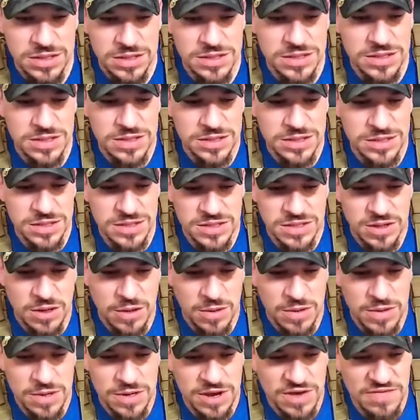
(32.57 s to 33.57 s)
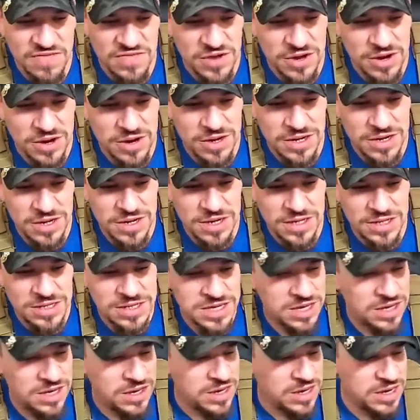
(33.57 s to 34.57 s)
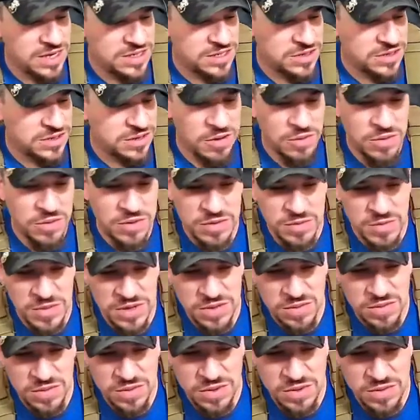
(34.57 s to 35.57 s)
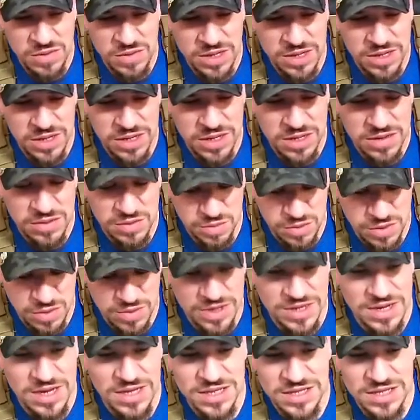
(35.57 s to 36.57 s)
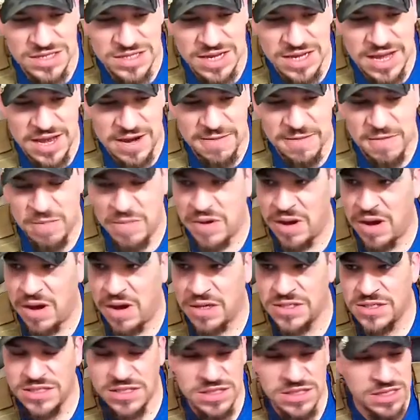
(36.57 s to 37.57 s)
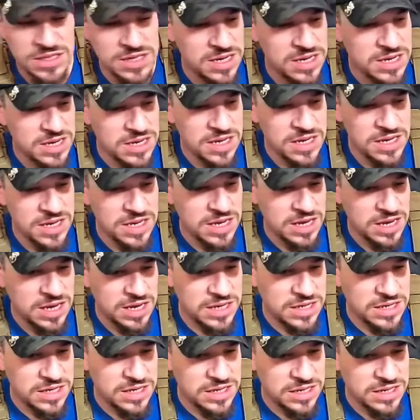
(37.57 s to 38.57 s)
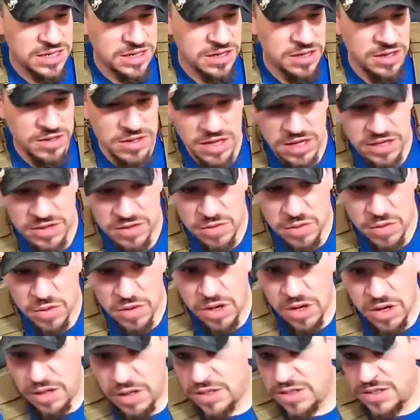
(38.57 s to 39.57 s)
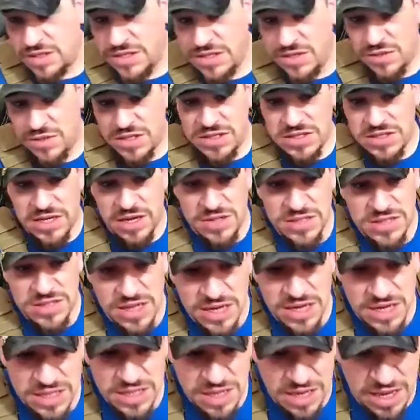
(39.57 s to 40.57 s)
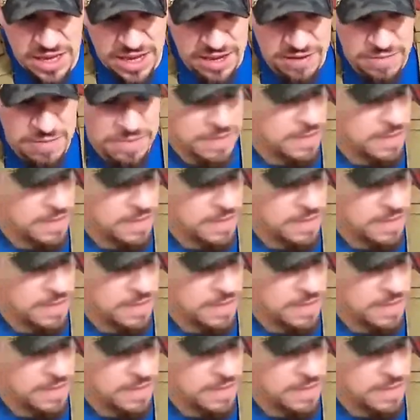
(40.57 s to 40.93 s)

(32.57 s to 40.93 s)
So I figured take you guys along with me while we get this thing out of the box and throw it on and see what it sounds like in the game.